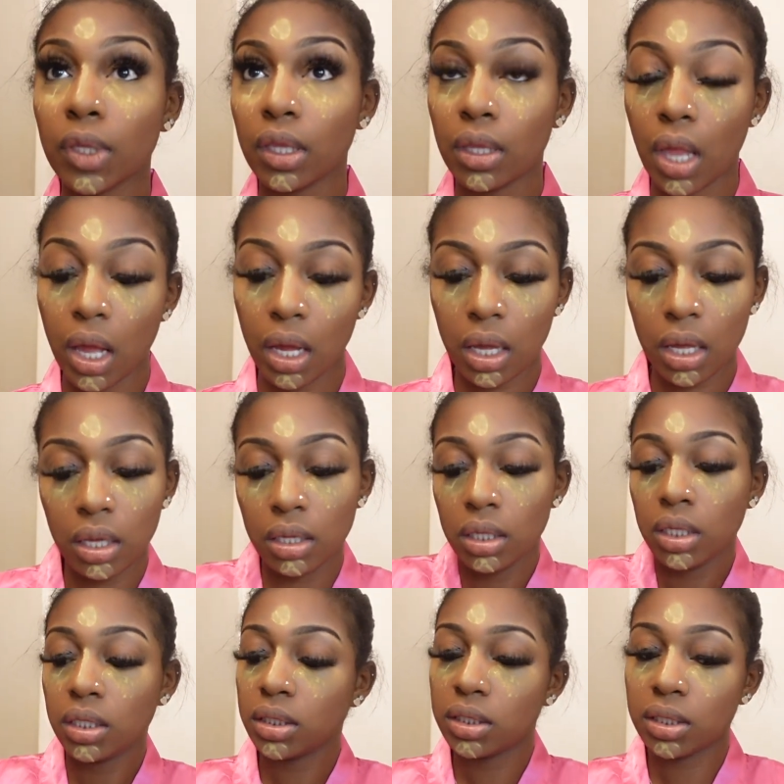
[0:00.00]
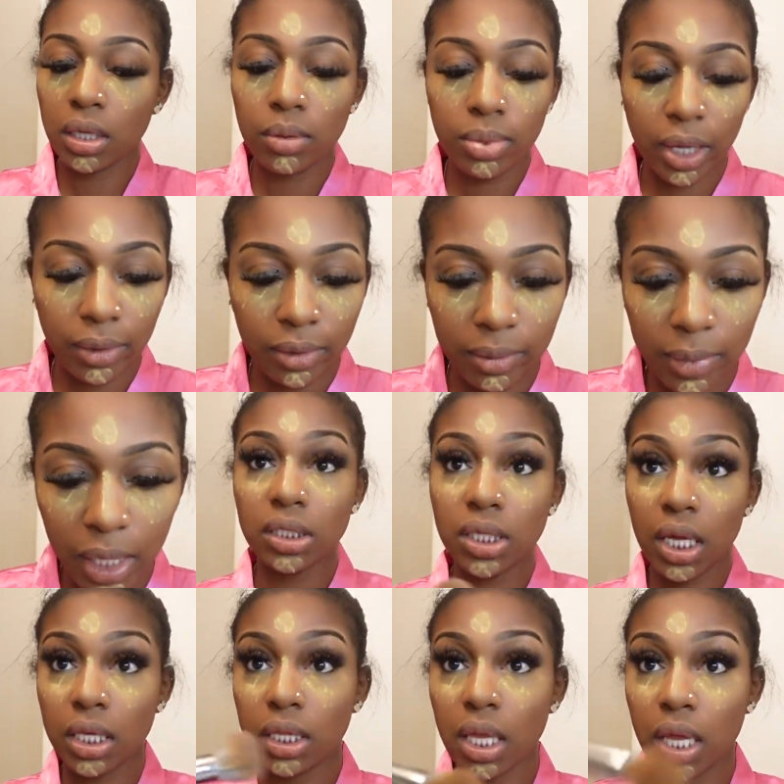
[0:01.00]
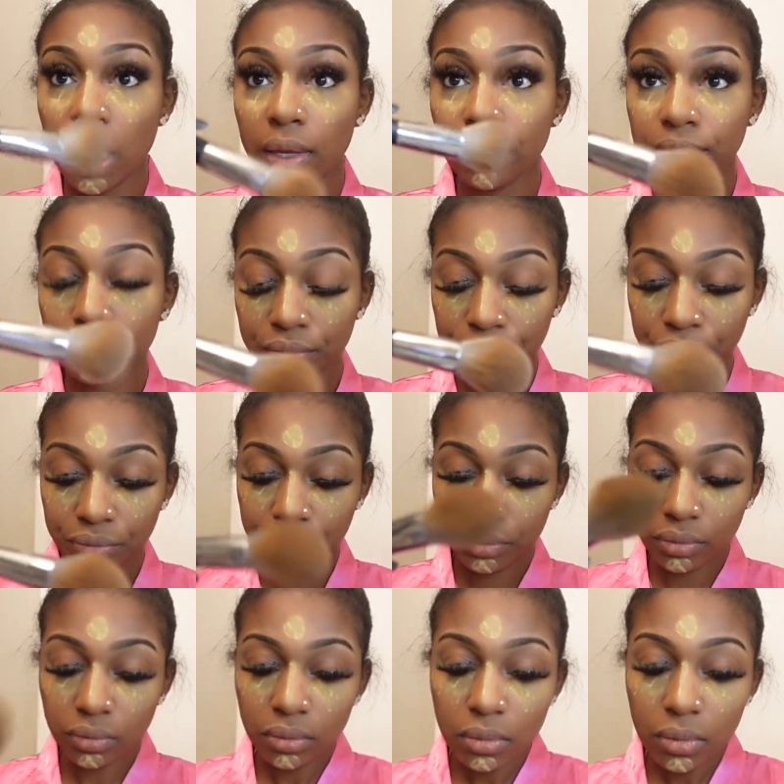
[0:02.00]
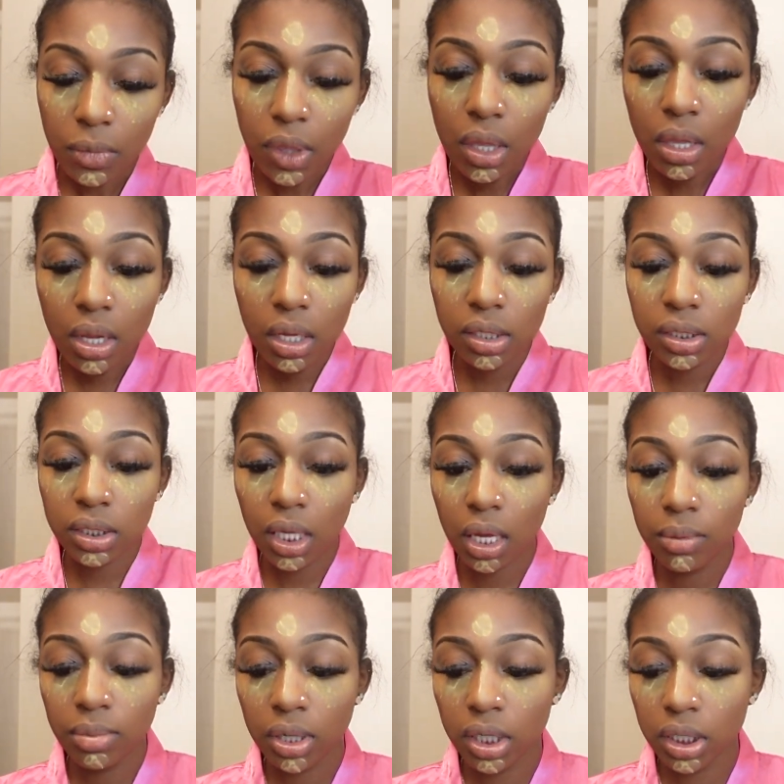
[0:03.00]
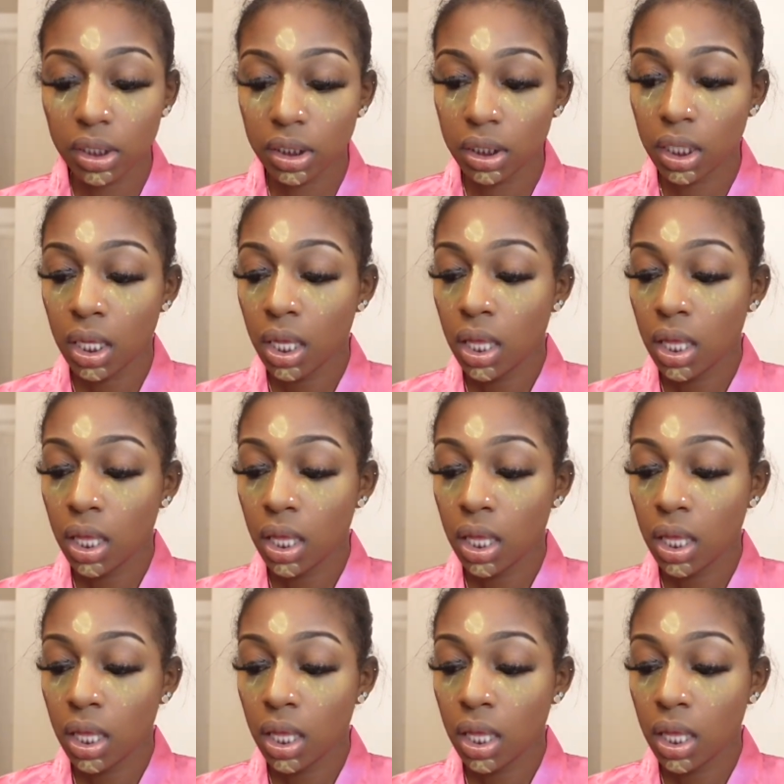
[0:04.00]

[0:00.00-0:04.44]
Like, so I'm gonna take that same brush